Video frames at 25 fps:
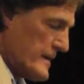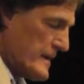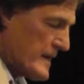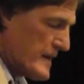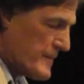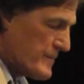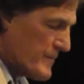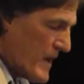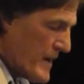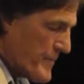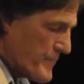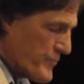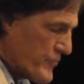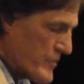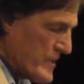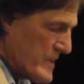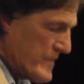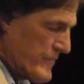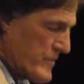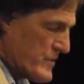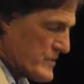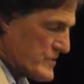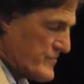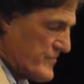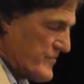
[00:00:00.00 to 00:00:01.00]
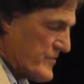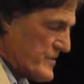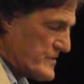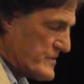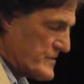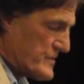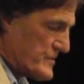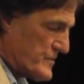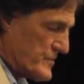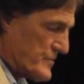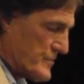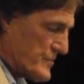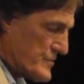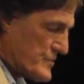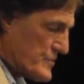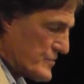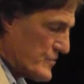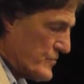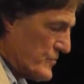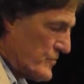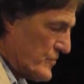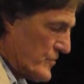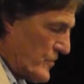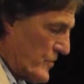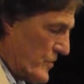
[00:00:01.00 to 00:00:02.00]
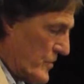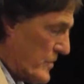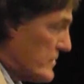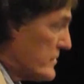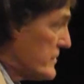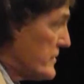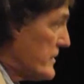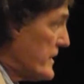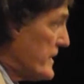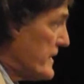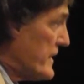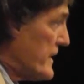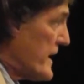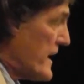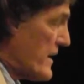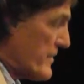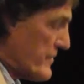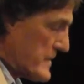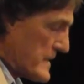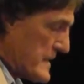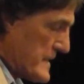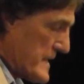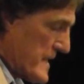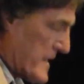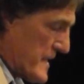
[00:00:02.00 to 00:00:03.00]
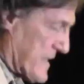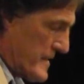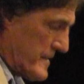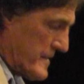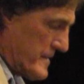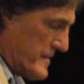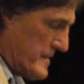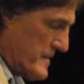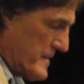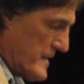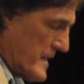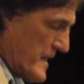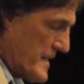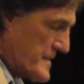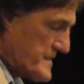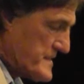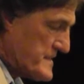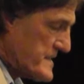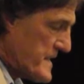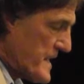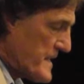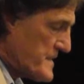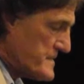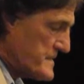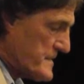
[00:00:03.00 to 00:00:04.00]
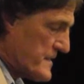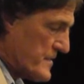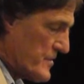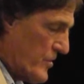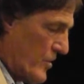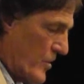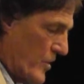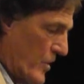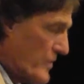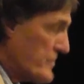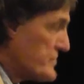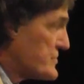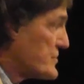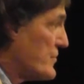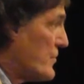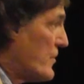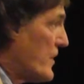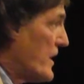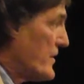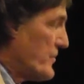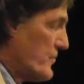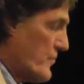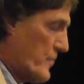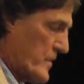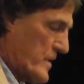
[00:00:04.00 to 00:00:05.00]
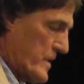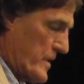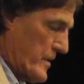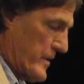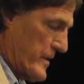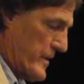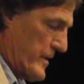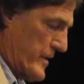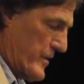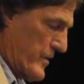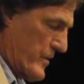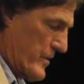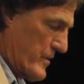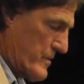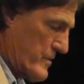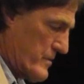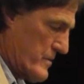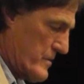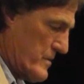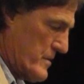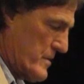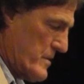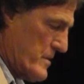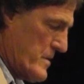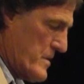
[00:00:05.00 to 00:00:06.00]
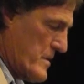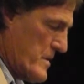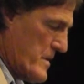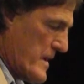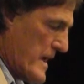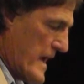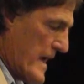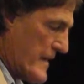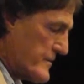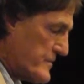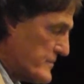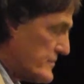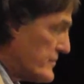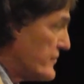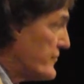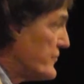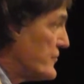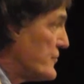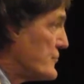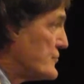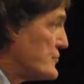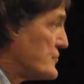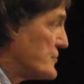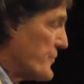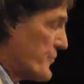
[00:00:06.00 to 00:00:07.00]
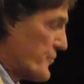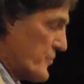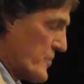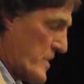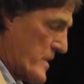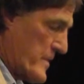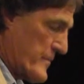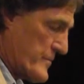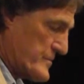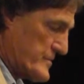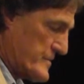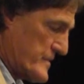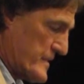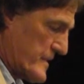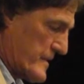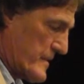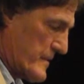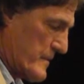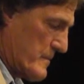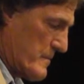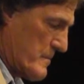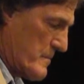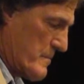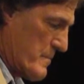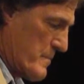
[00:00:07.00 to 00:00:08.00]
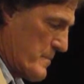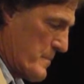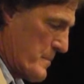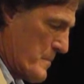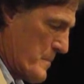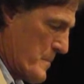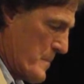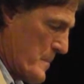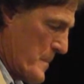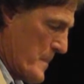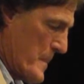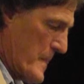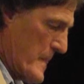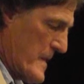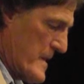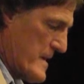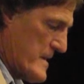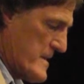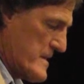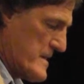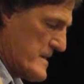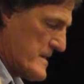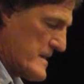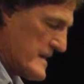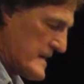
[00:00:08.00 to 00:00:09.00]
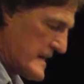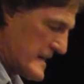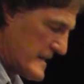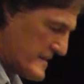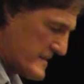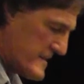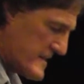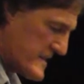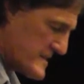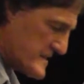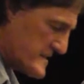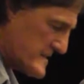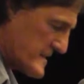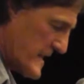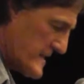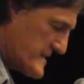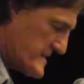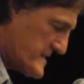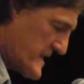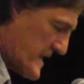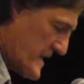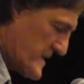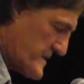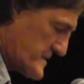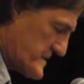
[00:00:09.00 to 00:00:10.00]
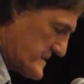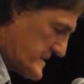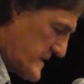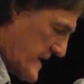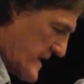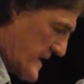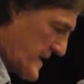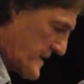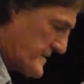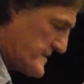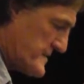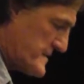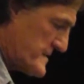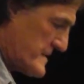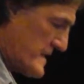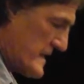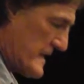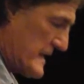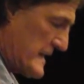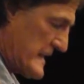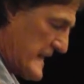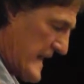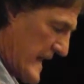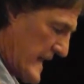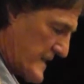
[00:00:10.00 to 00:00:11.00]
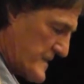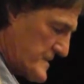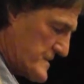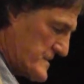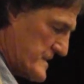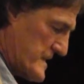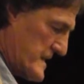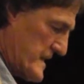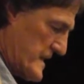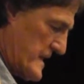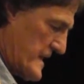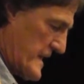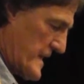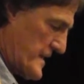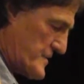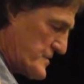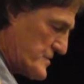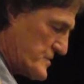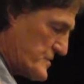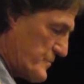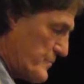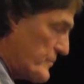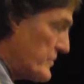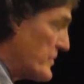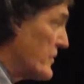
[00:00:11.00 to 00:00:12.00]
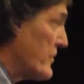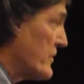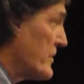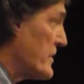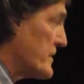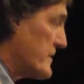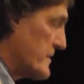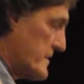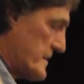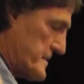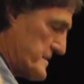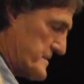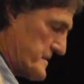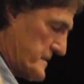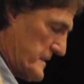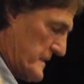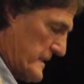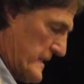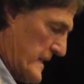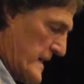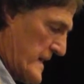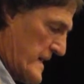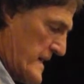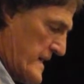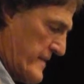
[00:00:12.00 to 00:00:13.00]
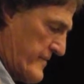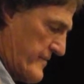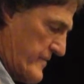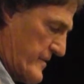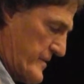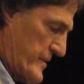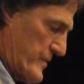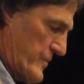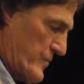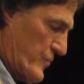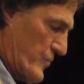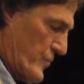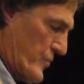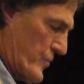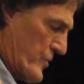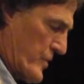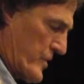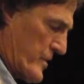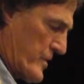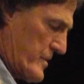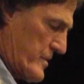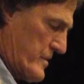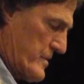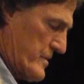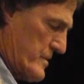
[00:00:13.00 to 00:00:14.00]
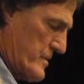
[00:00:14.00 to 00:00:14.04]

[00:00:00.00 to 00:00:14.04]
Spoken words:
In my previous visit to the school, and now again, I sense that all is quite well here, and that the future promising. In this, I sense Ned's legacy and spirit is alive and at work,